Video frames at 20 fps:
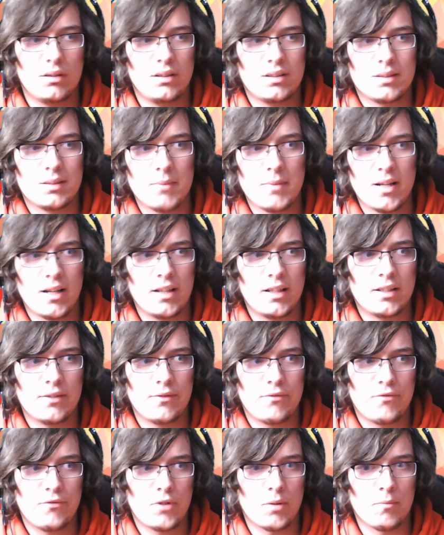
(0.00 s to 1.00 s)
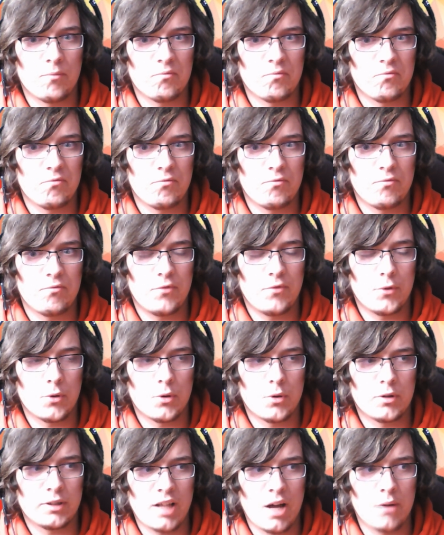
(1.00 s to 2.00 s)
it's a minute from
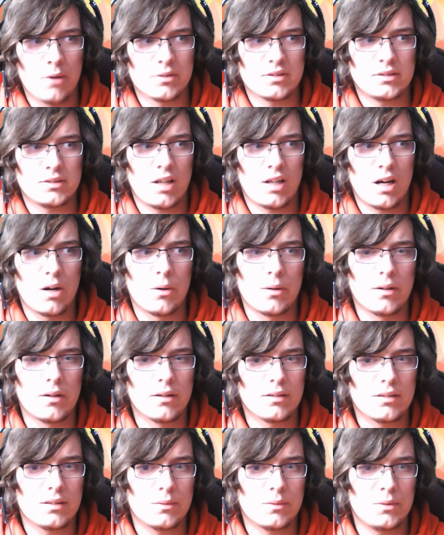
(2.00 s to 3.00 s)
four thousand hours.